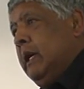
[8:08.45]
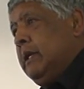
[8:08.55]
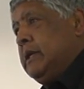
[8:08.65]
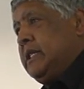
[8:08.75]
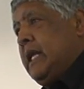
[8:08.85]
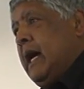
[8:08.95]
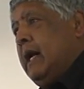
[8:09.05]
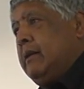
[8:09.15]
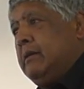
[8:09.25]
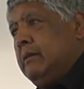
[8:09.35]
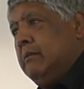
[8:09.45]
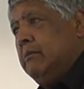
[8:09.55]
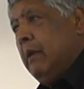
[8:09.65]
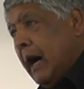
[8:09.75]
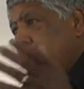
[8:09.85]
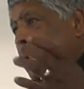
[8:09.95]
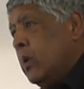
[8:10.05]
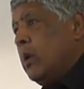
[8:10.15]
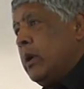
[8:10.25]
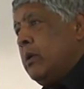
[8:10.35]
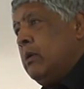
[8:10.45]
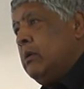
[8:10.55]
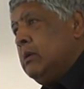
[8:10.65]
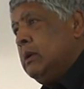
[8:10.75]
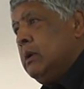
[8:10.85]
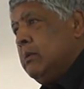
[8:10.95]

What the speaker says: and to start my kōrero